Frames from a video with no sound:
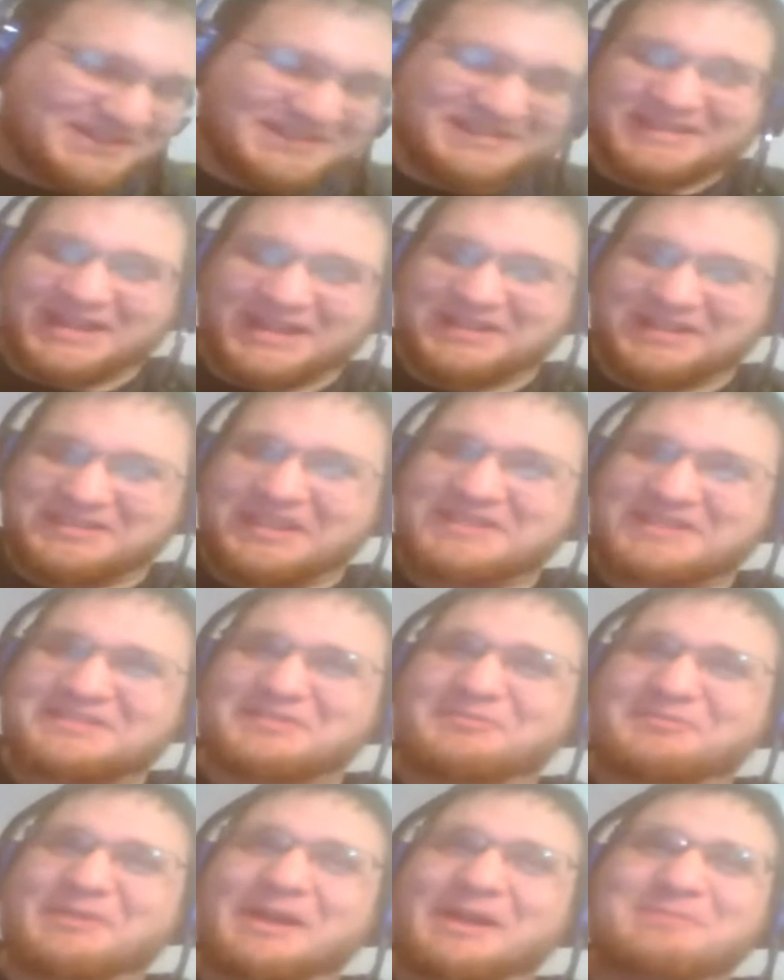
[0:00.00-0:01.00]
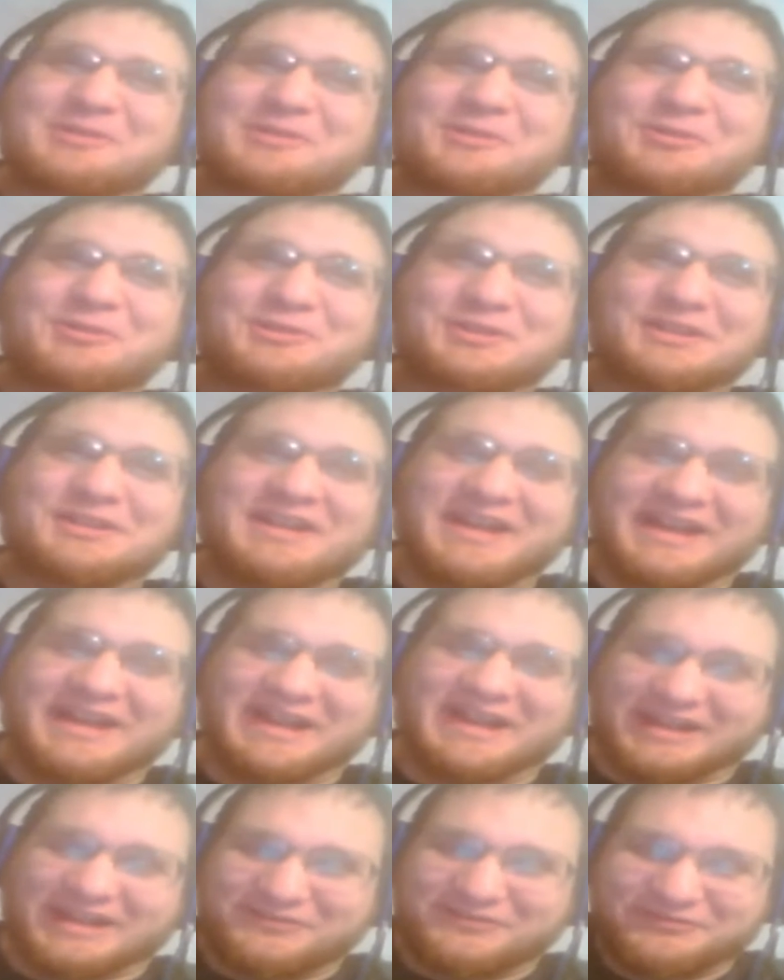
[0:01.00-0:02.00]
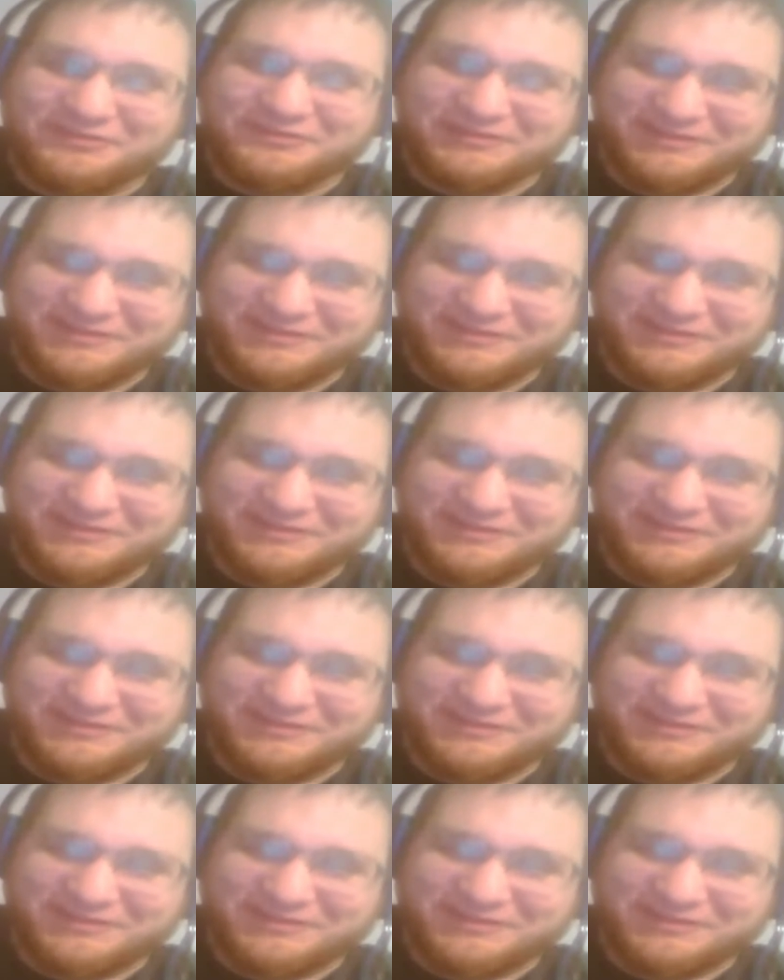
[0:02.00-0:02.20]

That's a rabbit hole and a half.